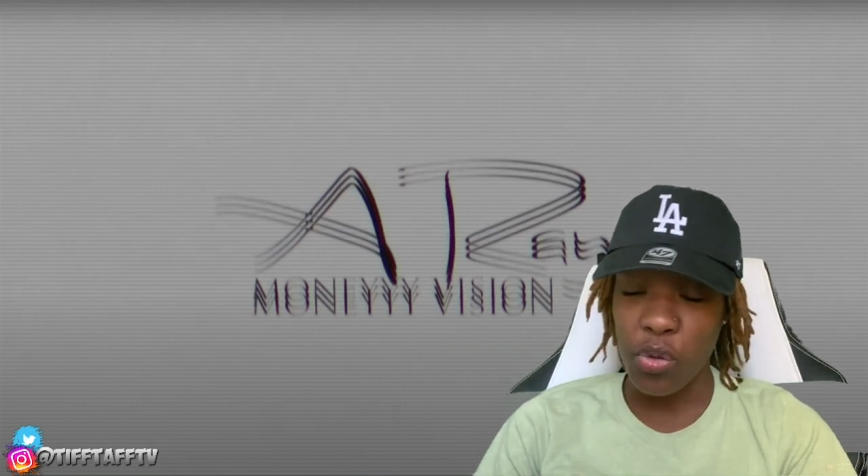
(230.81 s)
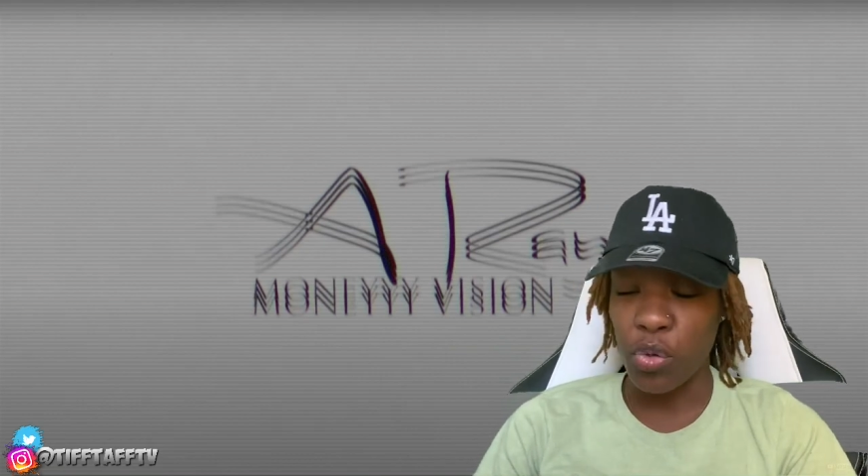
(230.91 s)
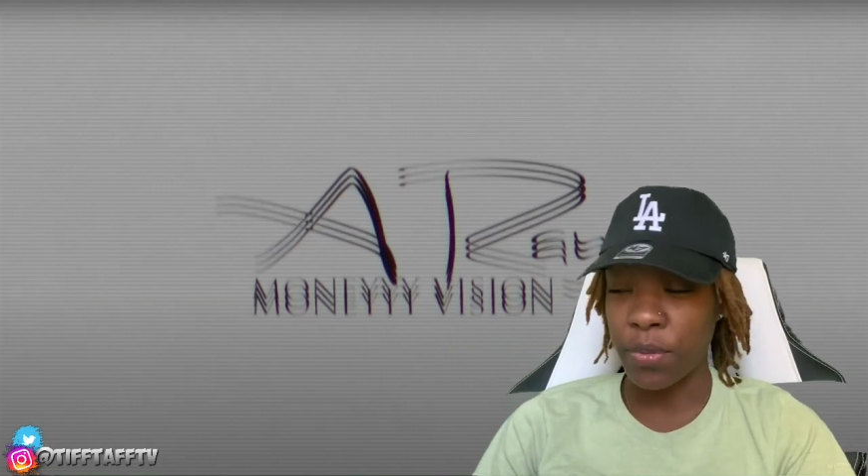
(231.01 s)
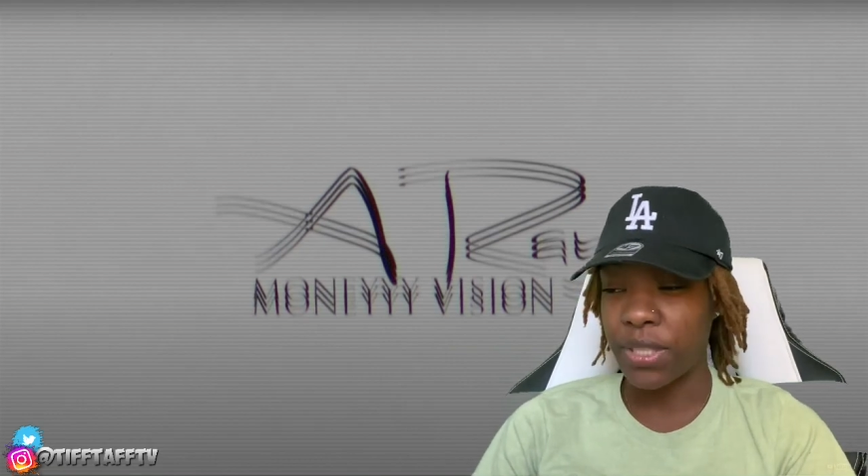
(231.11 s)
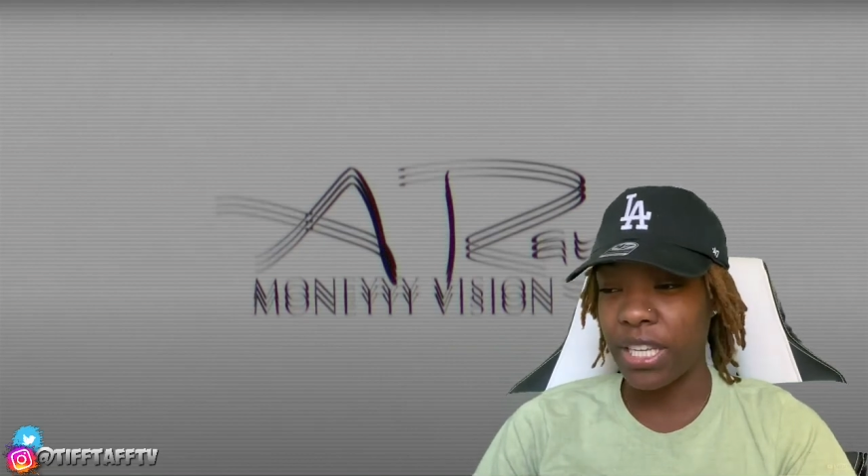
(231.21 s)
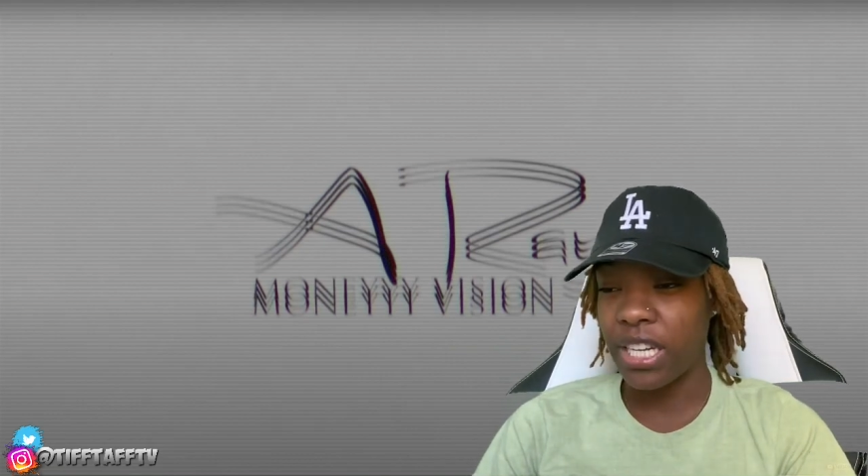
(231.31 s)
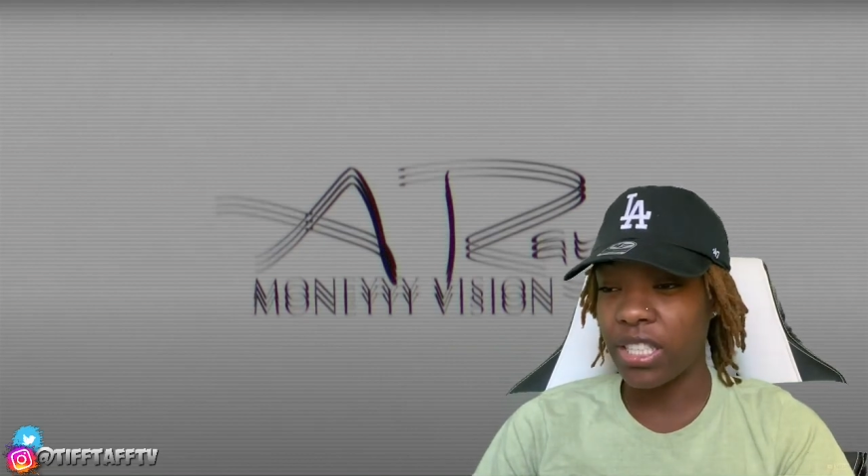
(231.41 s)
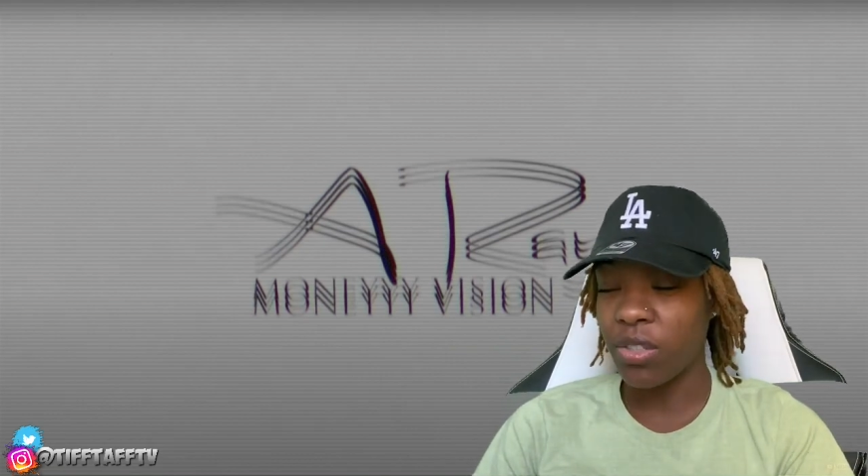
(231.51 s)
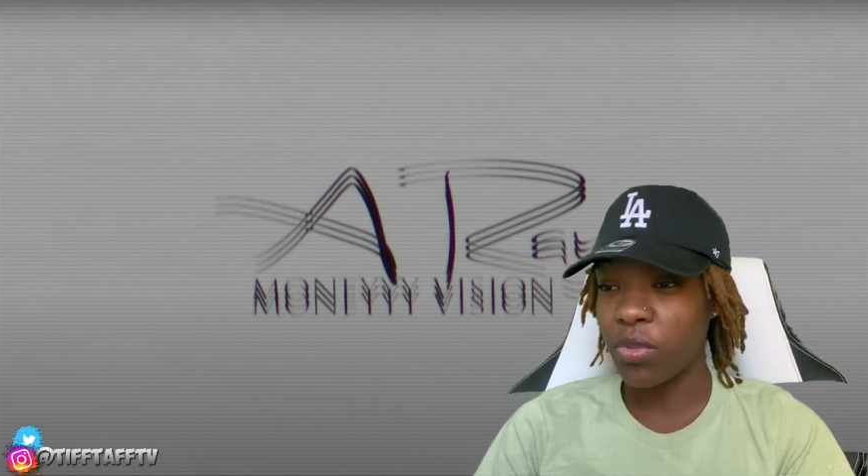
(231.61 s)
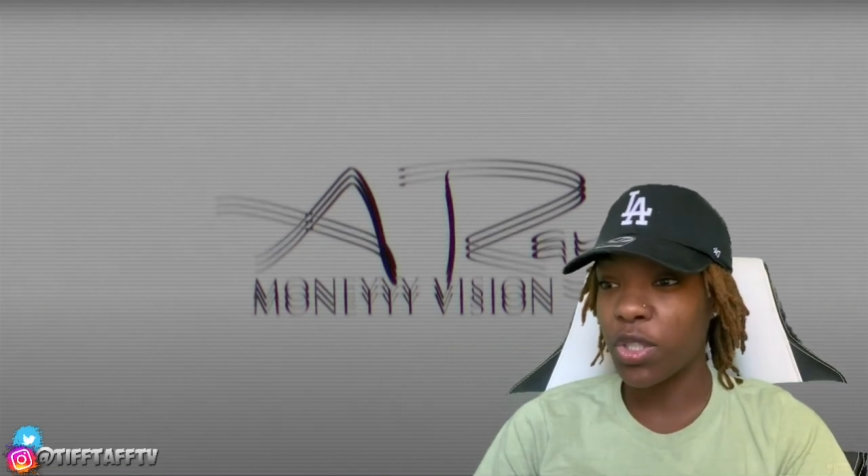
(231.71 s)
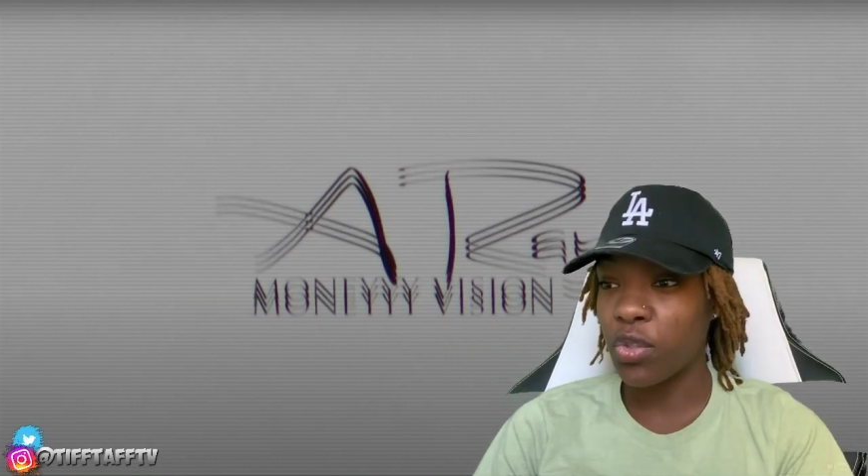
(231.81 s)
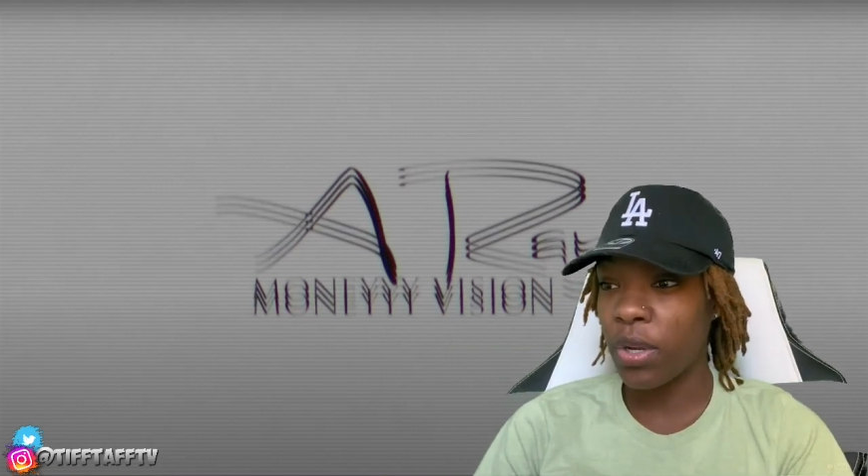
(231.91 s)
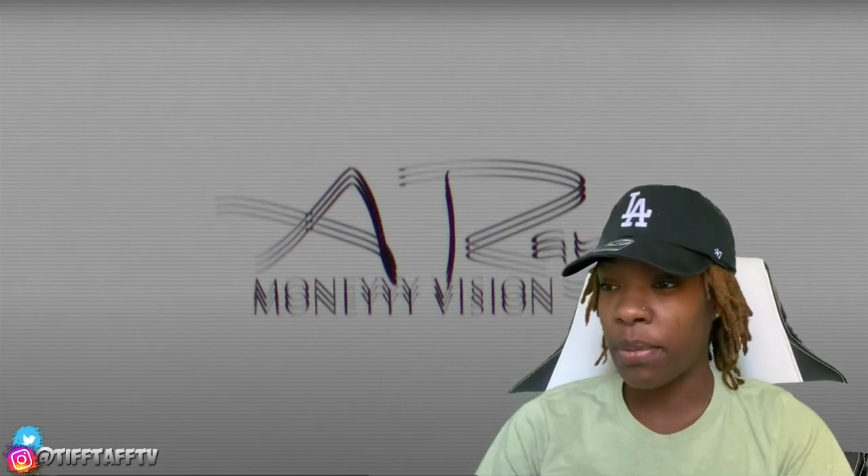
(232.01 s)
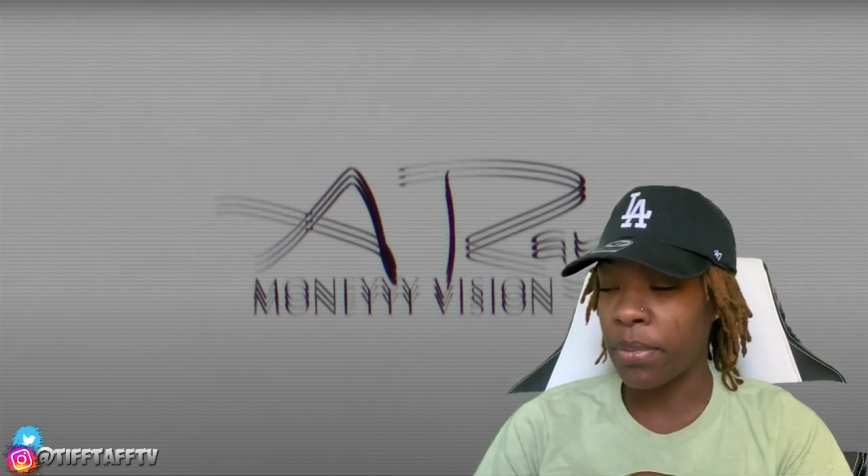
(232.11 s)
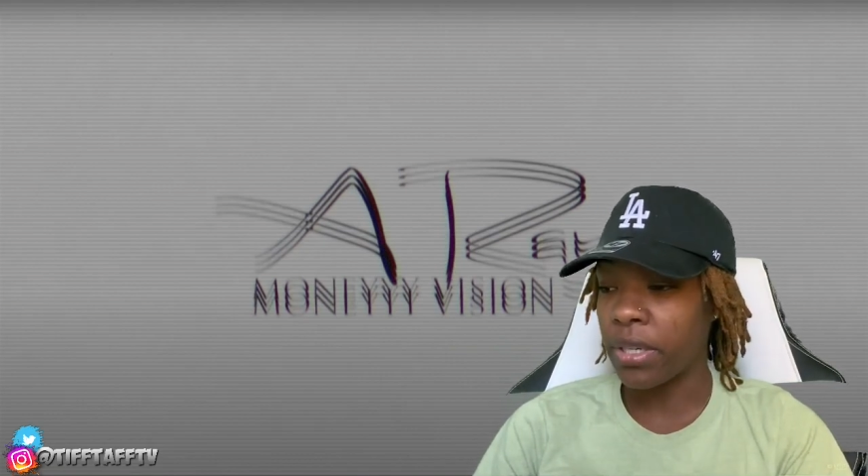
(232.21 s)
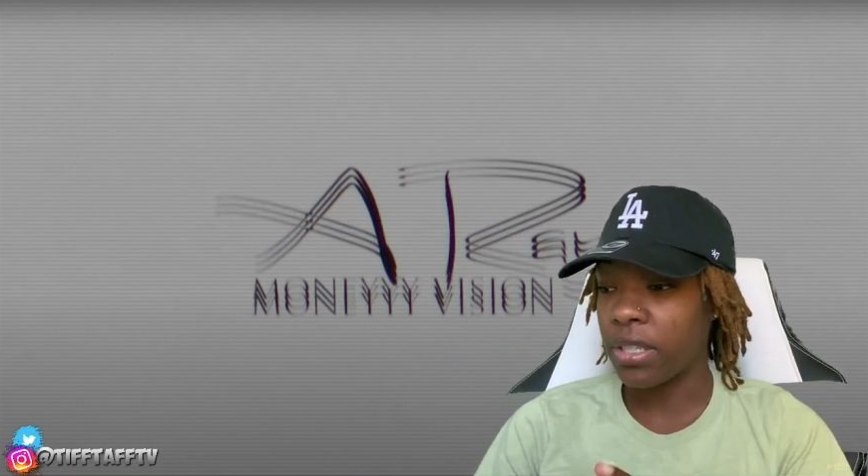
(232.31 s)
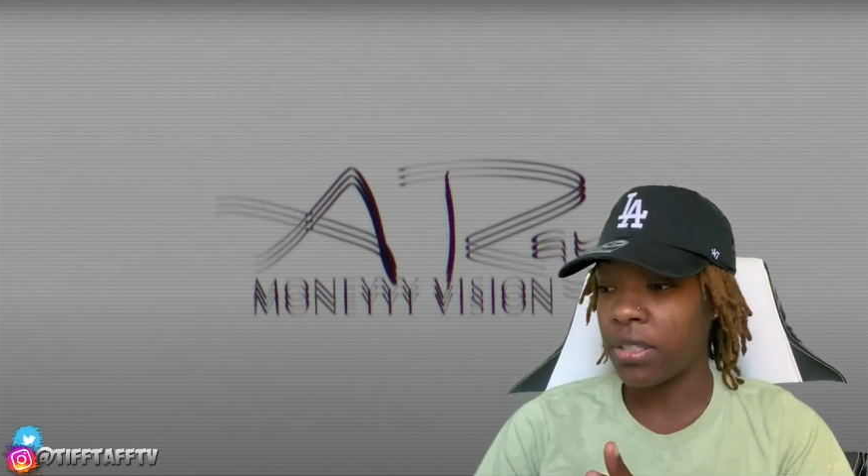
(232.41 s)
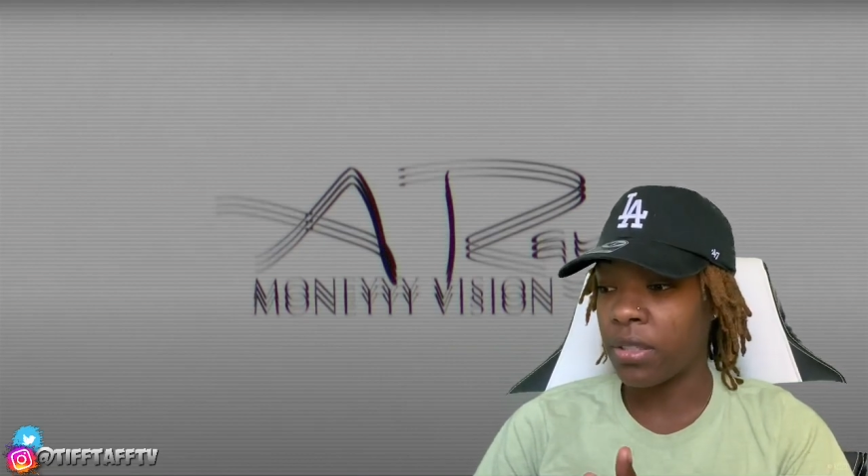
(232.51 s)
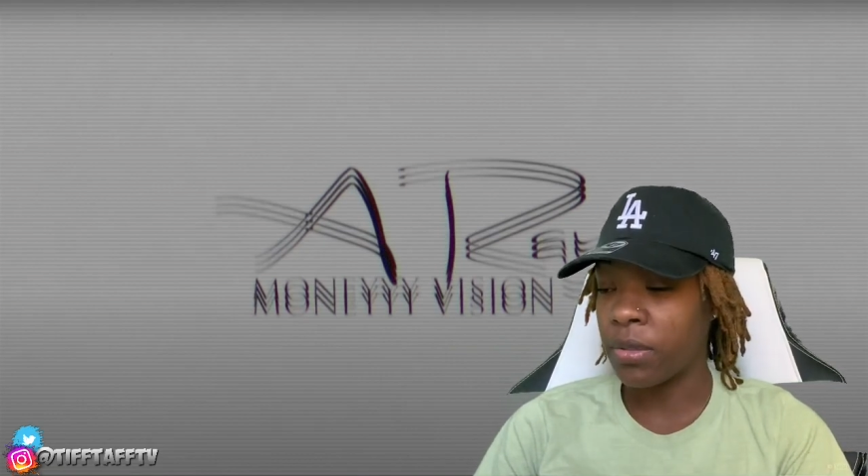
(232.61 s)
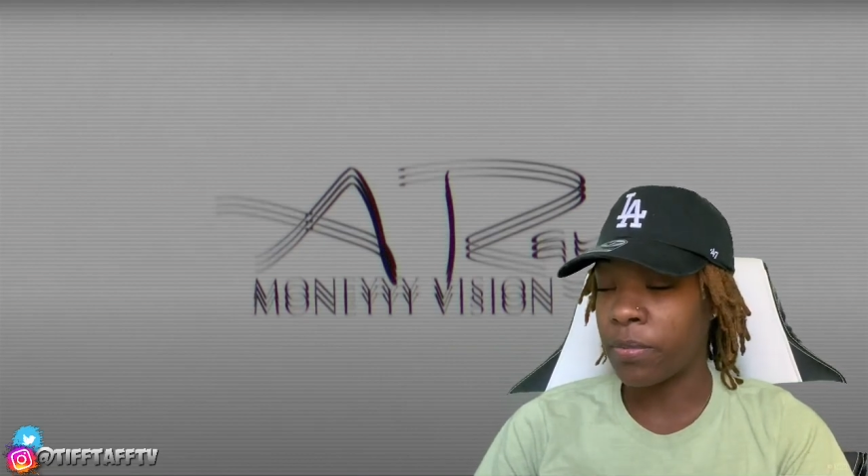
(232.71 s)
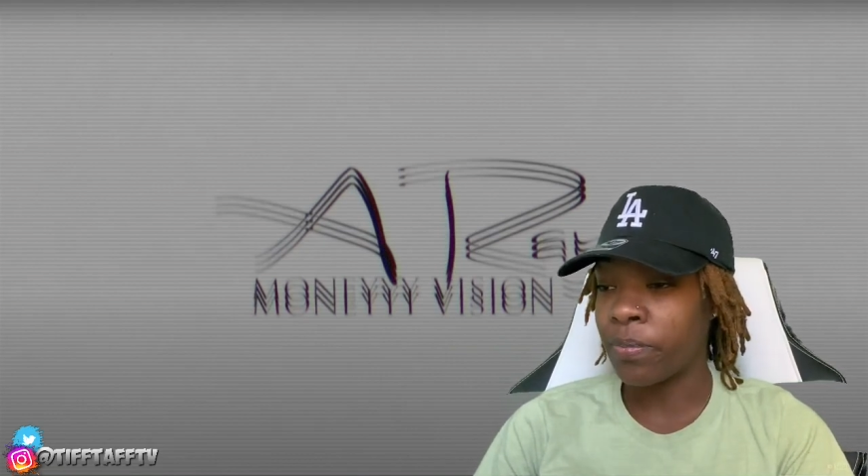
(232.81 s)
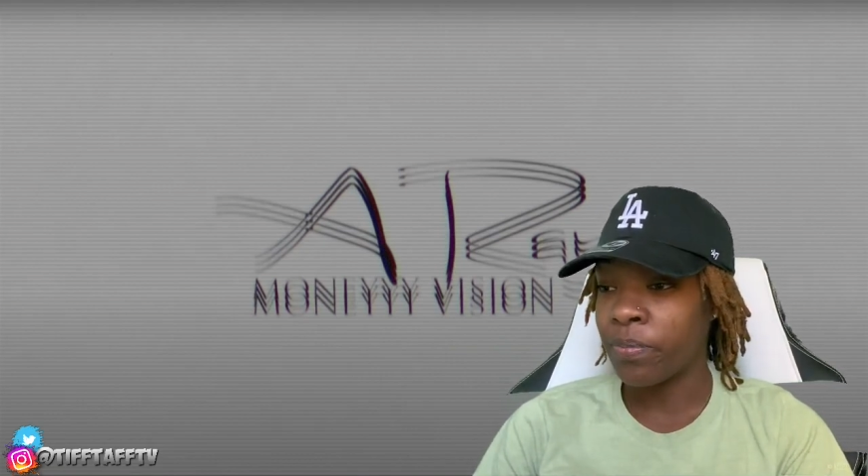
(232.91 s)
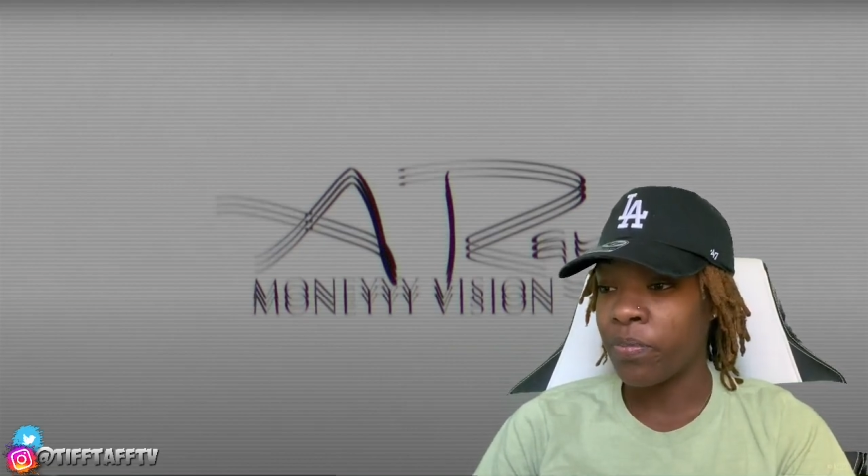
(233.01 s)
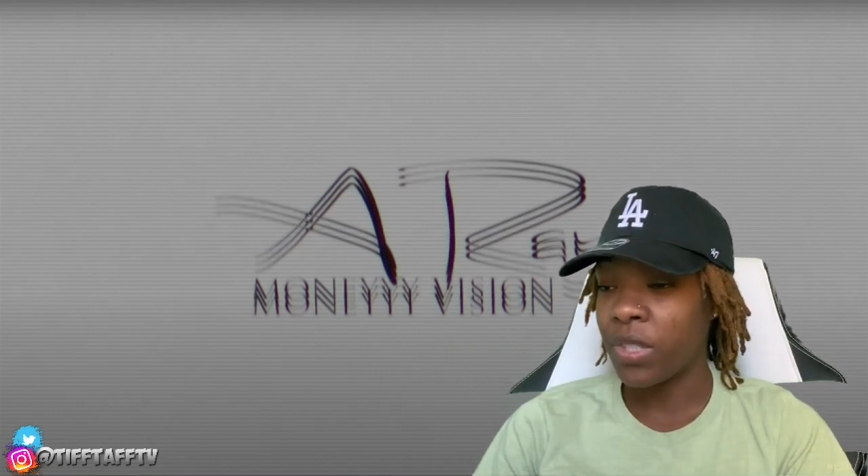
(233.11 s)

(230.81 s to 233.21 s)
You know what I'm saying? It's all straight, bro.